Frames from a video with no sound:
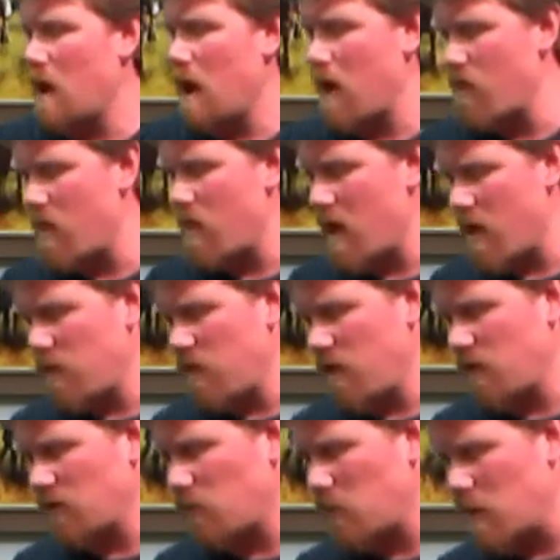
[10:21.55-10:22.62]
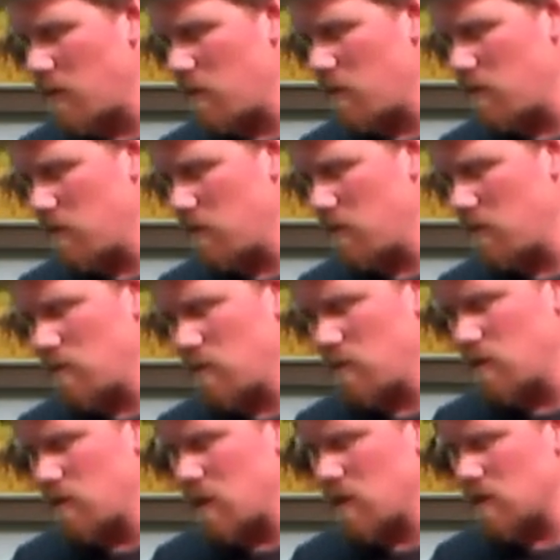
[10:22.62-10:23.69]
And then this one,
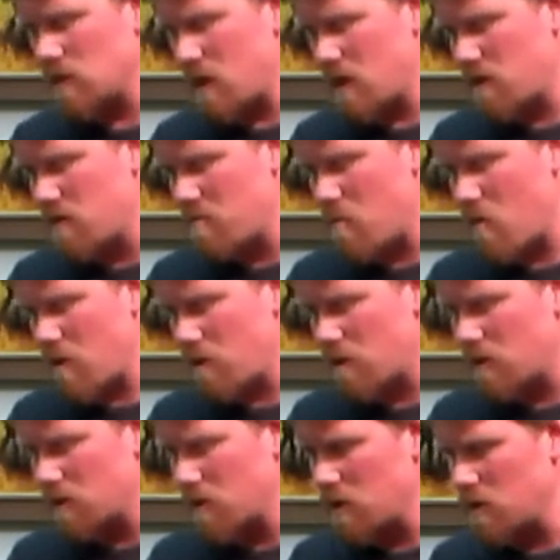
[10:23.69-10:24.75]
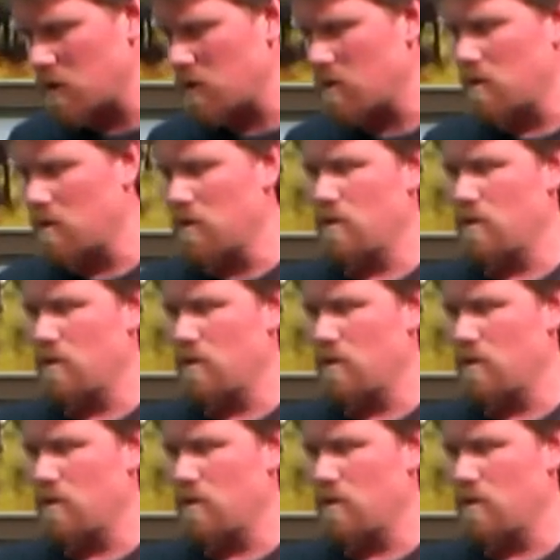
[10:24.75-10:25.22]
just like the marker deal,